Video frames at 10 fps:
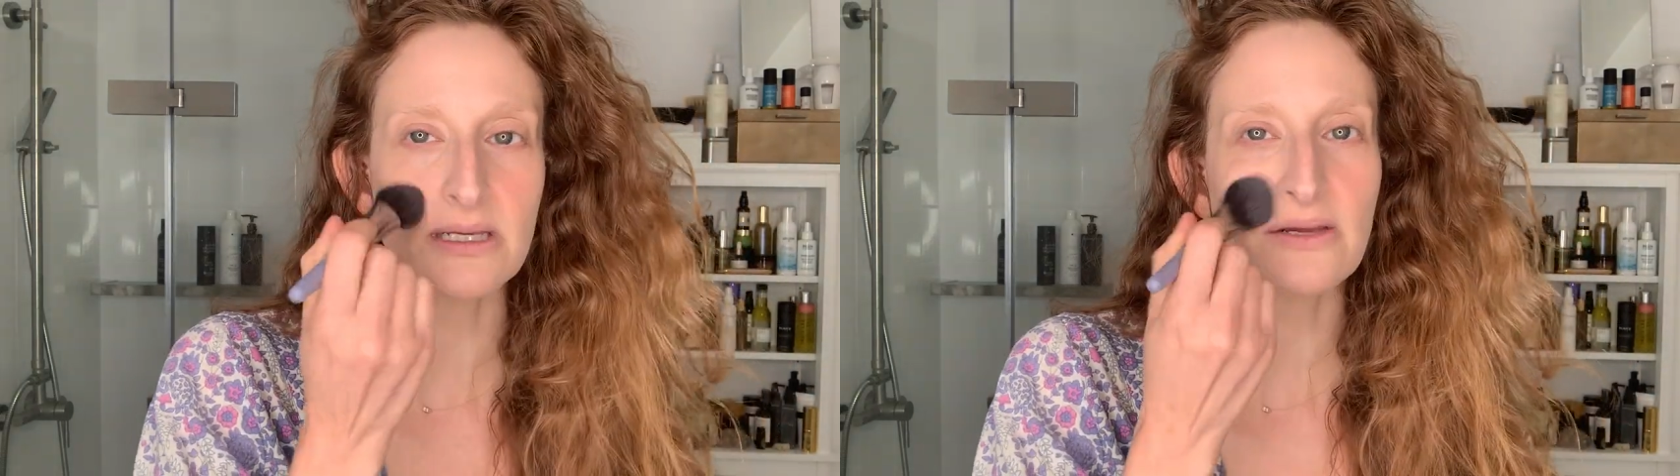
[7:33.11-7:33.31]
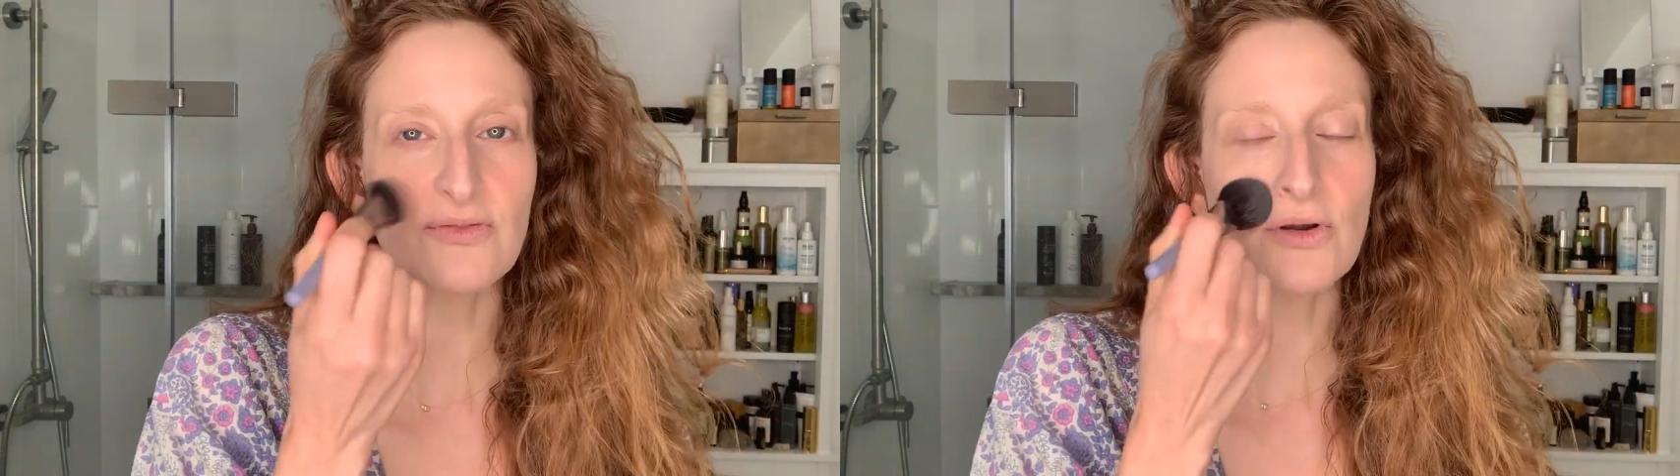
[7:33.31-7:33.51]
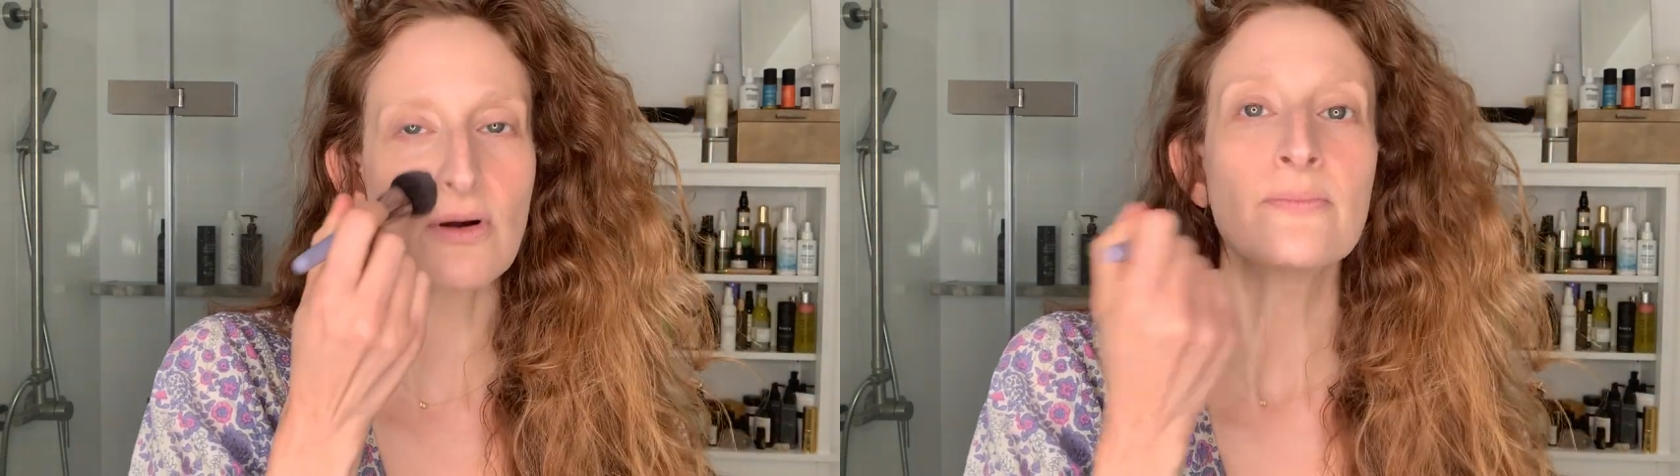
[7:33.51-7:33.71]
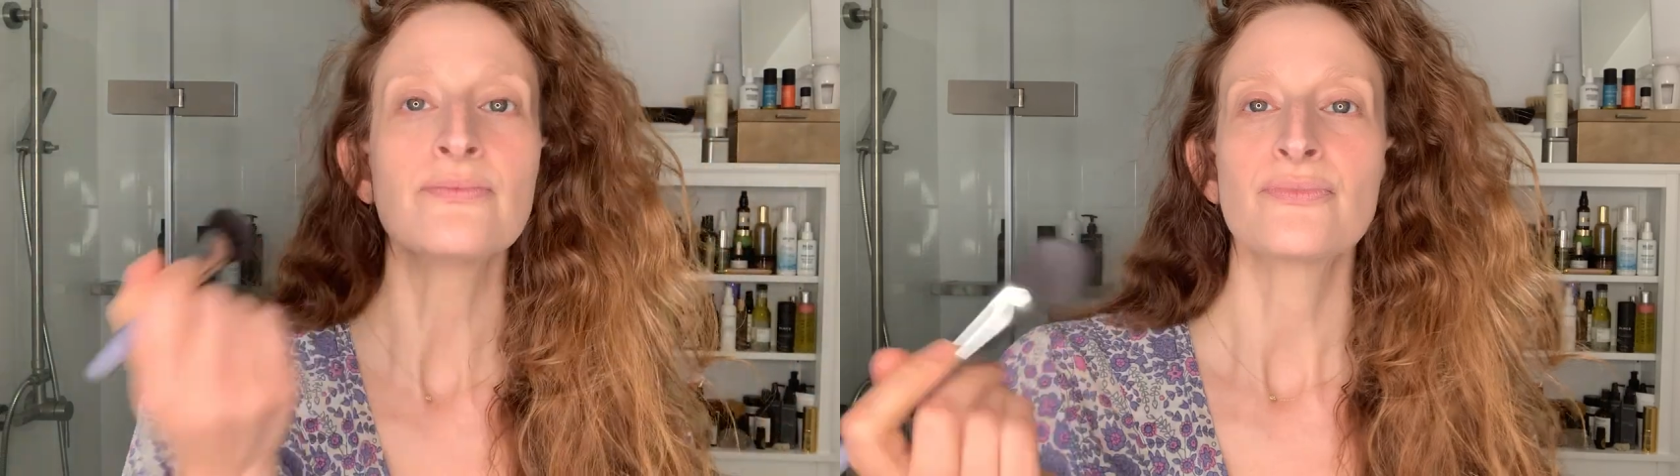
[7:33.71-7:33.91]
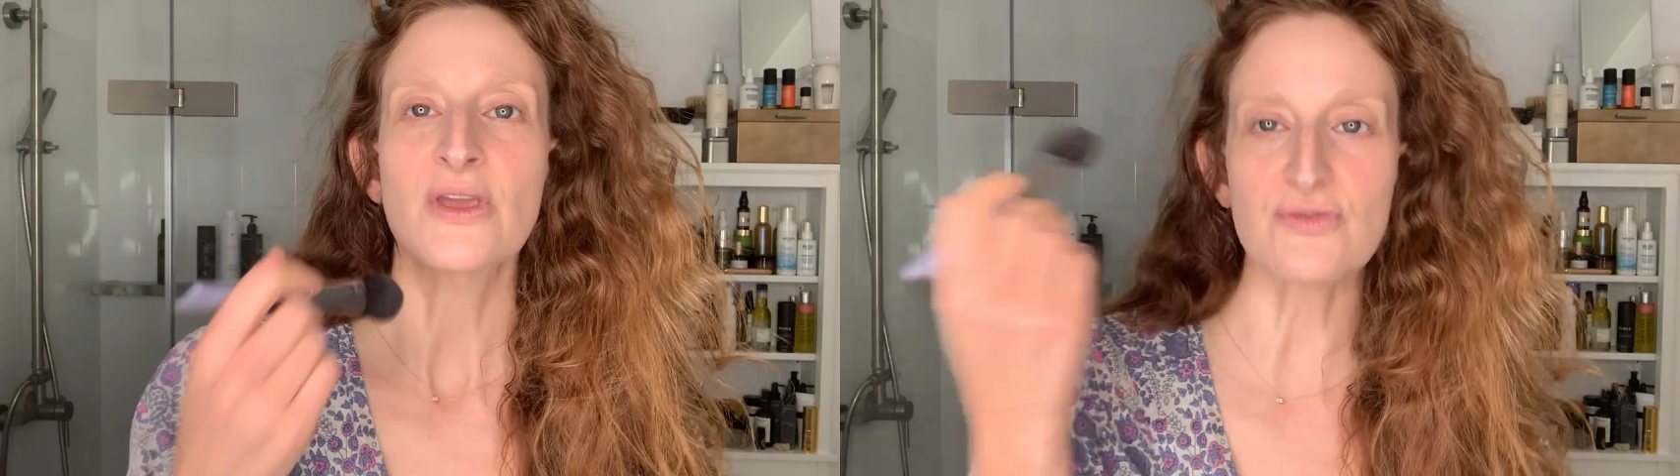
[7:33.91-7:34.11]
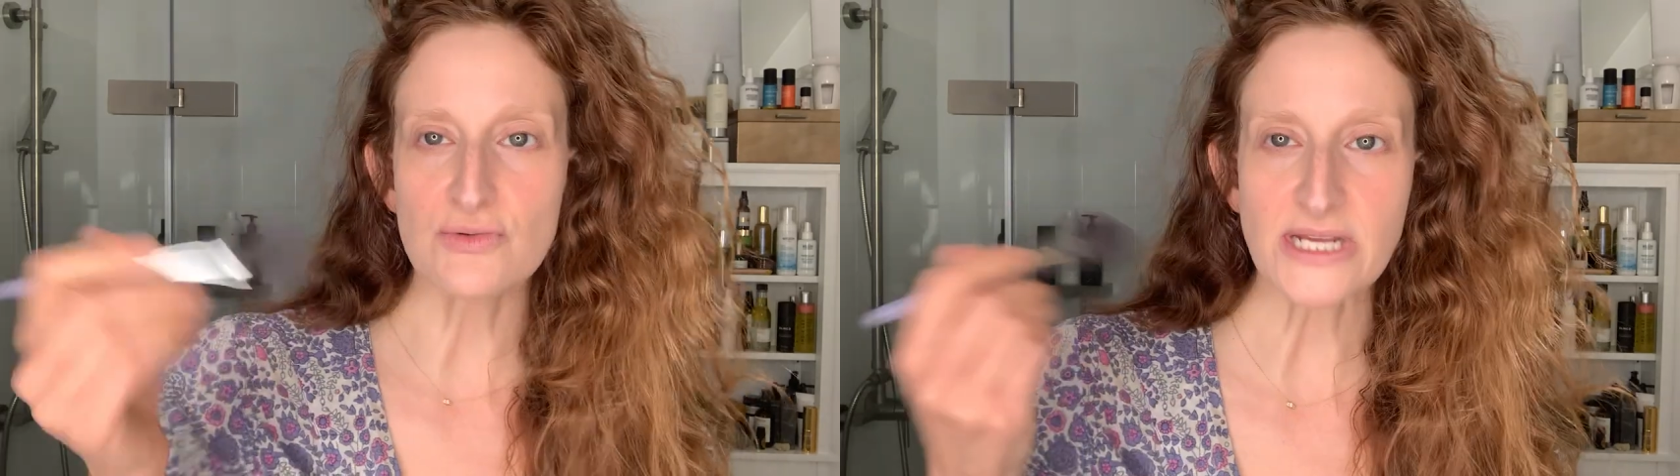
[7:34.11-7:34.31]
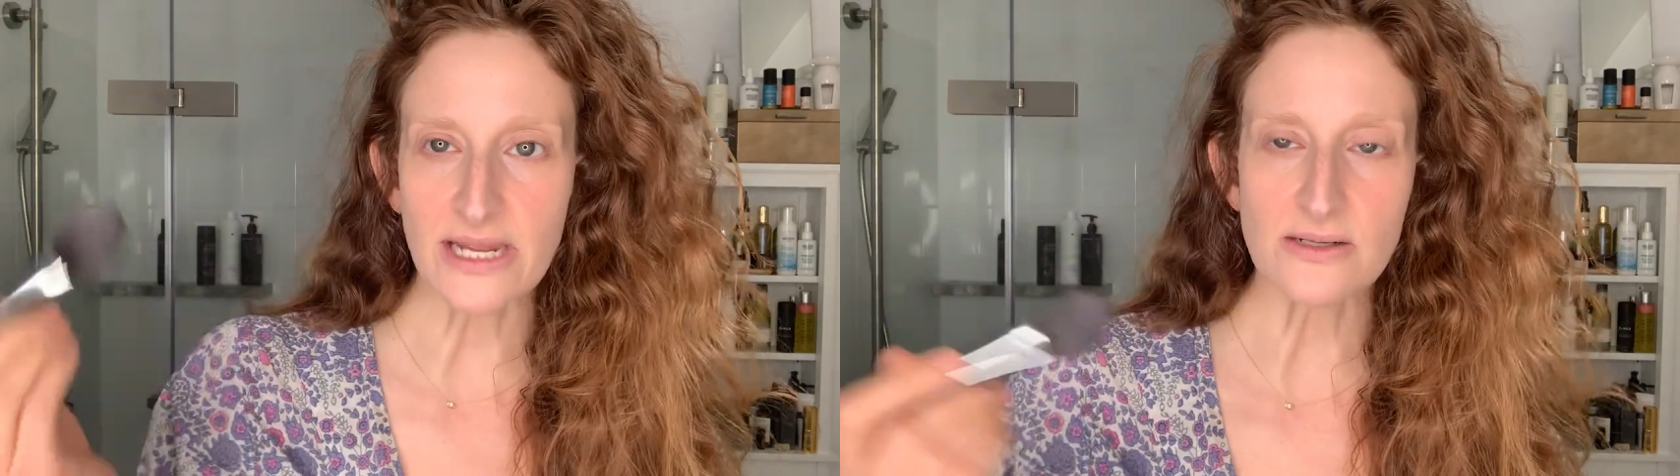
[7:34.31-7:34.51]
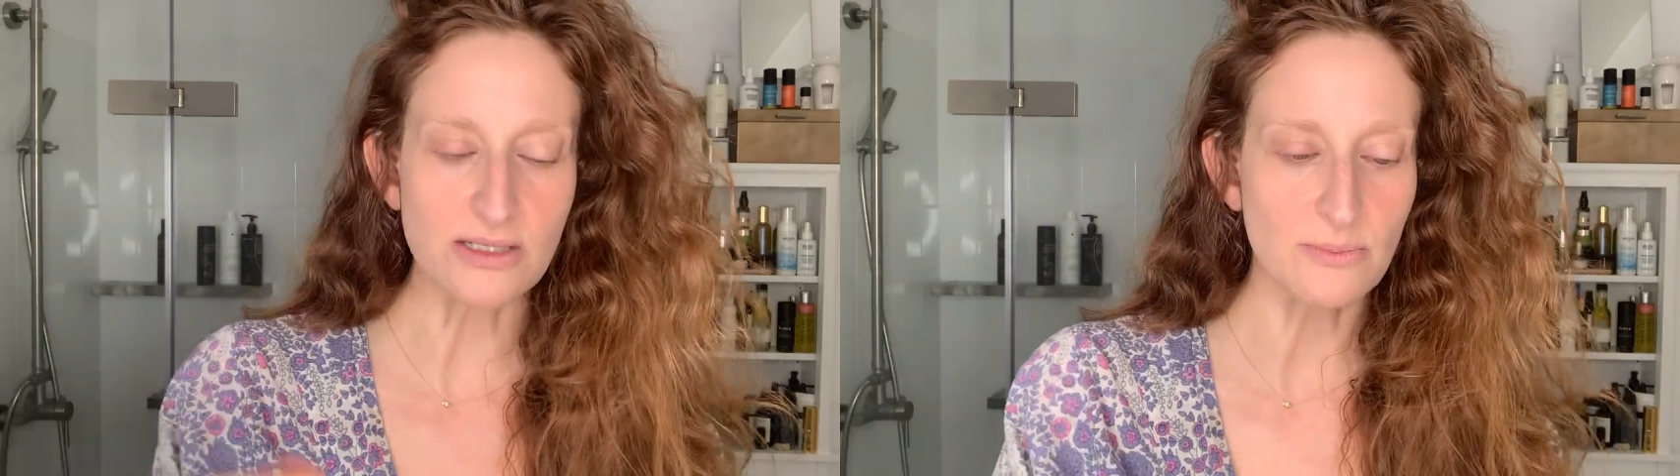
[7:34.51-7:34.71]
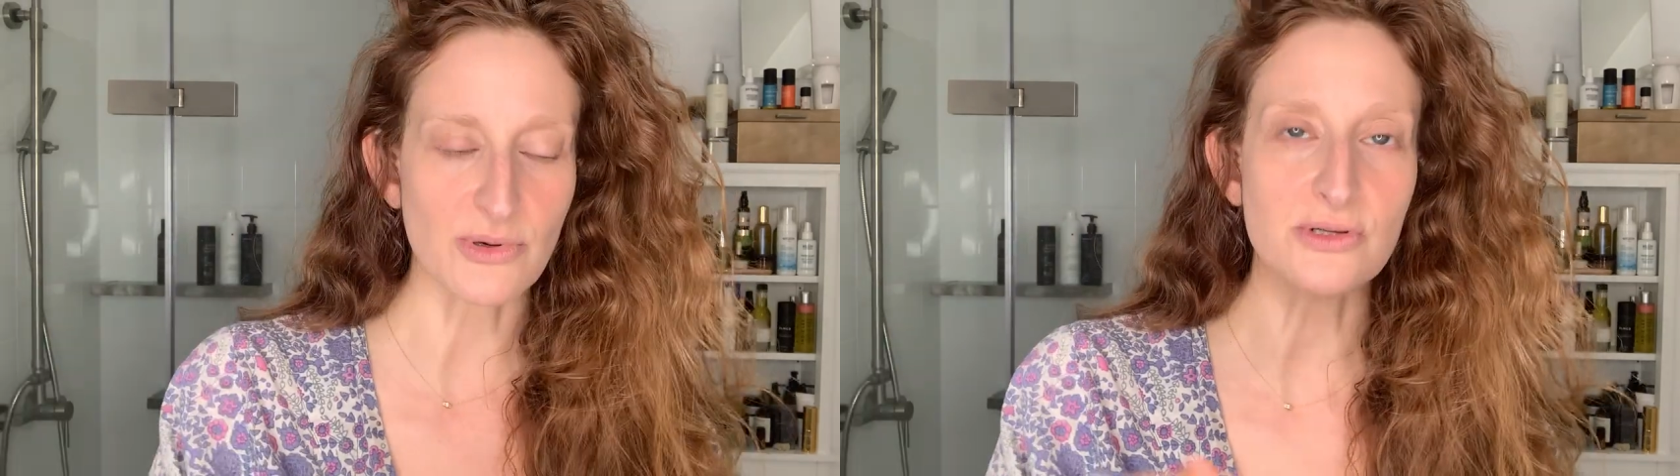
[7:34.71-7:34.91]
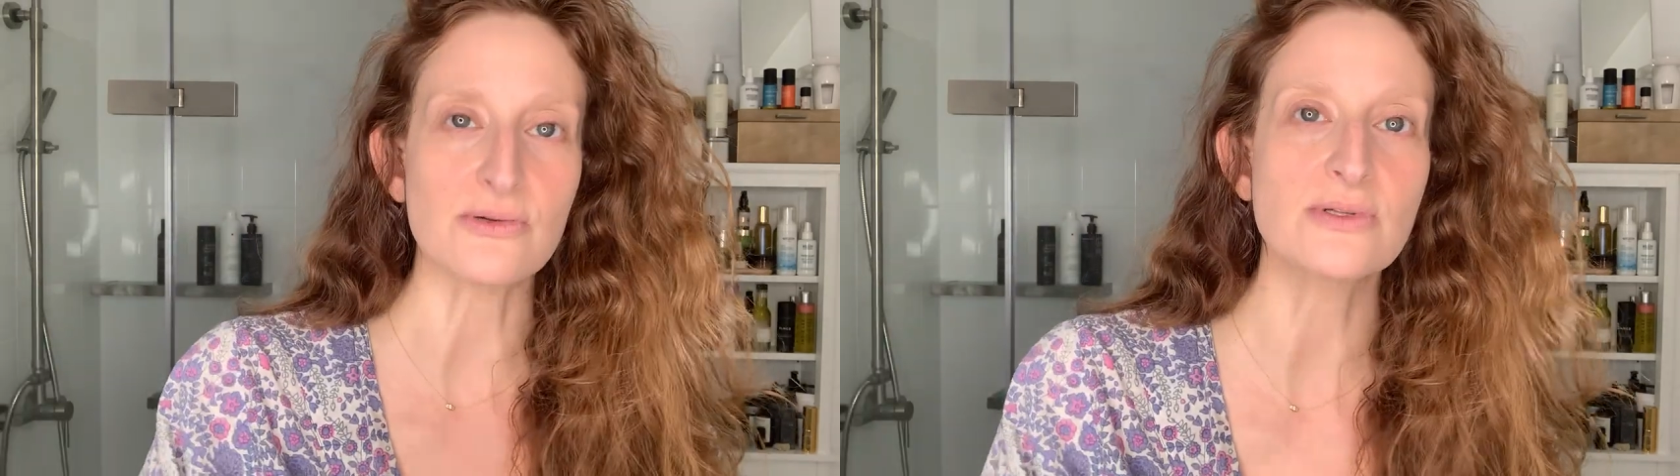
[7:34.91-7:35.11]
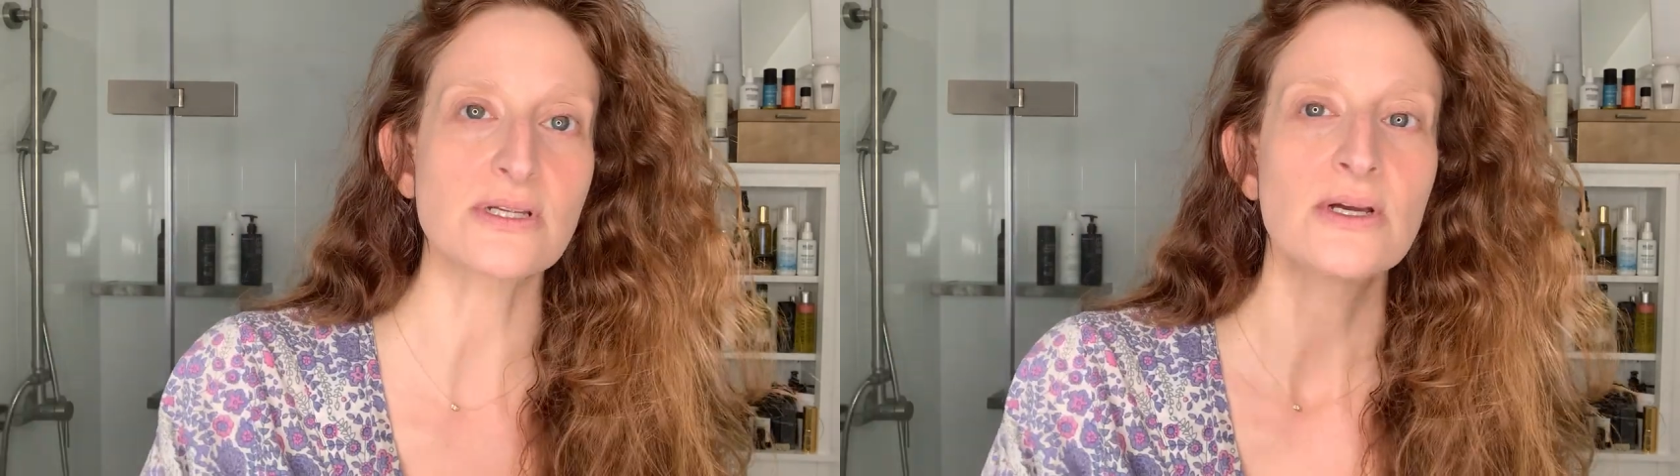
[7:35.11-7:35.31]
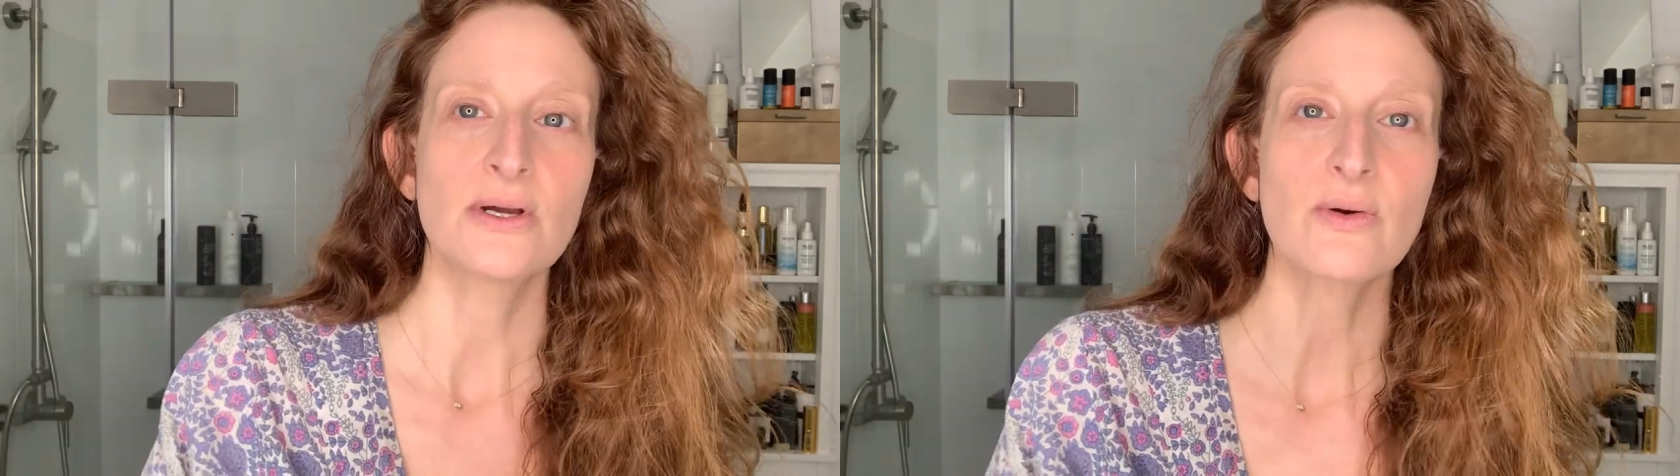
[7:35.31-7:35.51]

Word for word: Like if you're, if you tend to produce